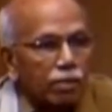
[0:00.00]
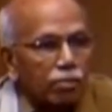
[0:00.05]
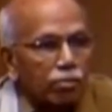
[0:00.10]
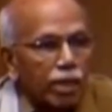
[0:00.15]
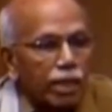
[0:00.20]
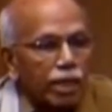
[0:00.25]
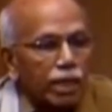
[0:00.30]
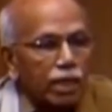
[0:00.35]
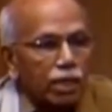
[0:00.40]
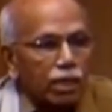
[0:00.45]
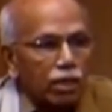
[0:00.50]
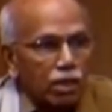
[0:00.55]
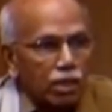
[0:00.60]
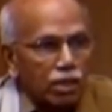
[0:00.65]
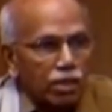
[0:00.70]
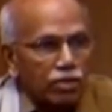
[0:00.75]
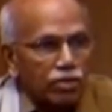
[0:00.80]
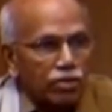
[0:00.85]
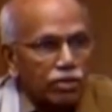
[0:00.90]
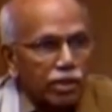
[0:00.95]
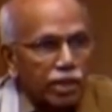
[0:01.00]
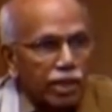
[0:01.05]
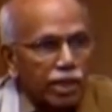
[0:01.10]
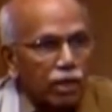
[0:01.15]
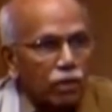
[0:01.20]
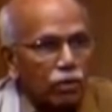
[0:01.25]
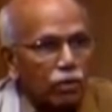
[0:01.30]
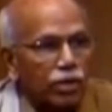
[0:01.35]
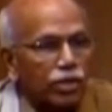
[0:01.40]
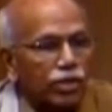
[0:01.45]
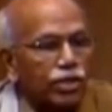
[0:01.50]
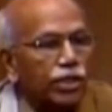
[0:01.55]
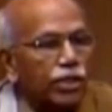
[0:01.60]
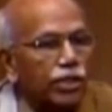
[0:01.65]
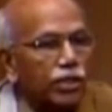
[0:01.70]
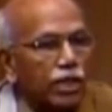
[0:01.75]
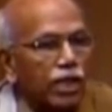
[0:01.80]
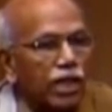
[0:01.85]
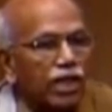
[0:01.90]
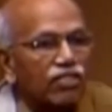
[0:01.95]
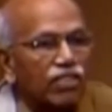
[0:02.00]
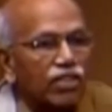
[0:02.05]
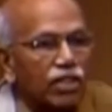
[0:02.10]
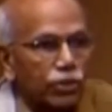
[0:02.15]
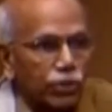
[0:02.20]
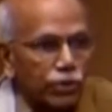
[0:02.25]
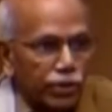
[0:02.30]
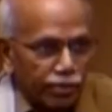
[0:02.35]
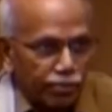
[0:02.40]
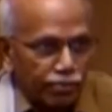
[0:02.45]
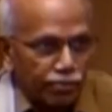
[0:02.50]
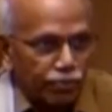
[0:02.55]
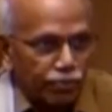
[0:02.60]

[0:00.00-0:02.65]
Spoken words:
medical colleges around the turn of the last century.